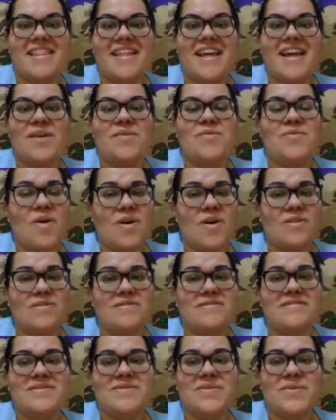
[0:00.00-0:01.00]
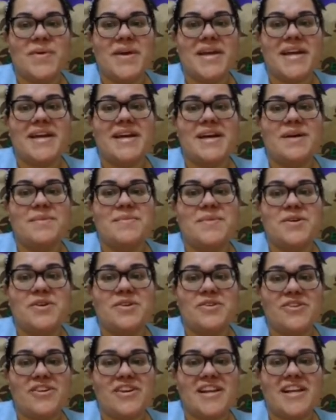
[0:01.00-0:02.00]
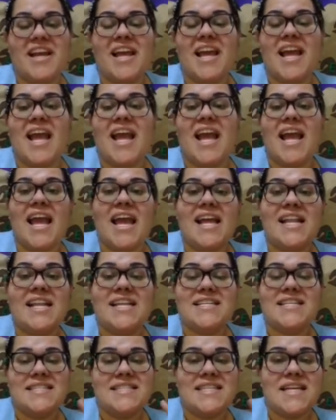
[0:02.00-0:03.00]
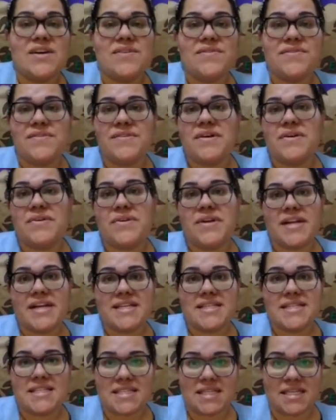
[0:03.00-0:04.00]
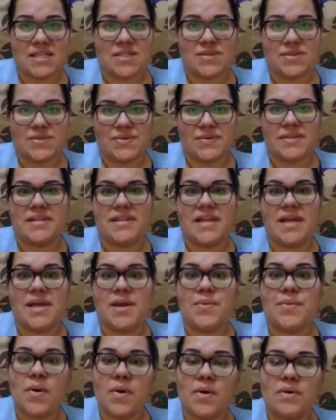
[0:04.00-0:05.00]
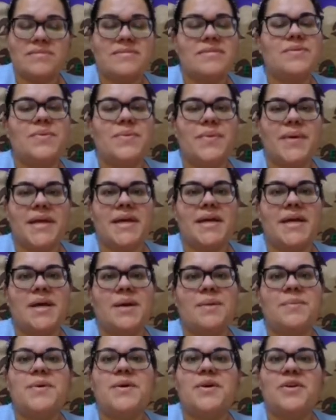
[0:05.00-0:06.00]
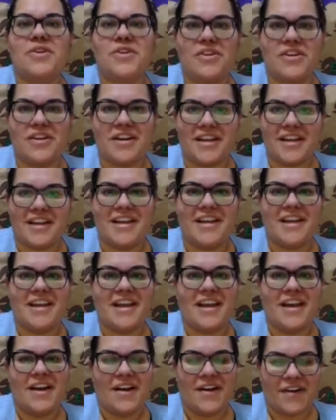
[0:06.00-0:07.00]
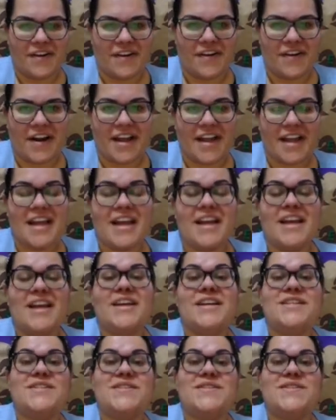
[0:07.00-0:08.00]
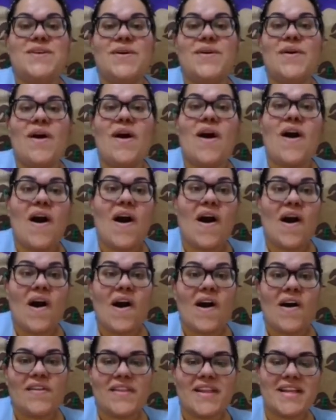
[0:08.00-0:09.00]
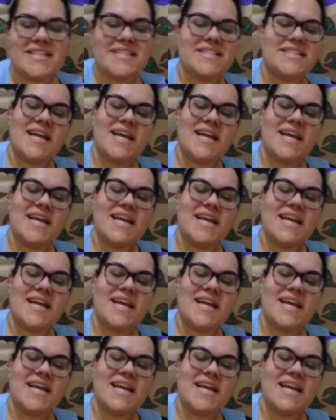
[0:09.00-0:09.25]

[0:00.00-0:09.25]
They won't wake up early. Eles não vão acordar cedo. They won't wake up early. All right? So, all the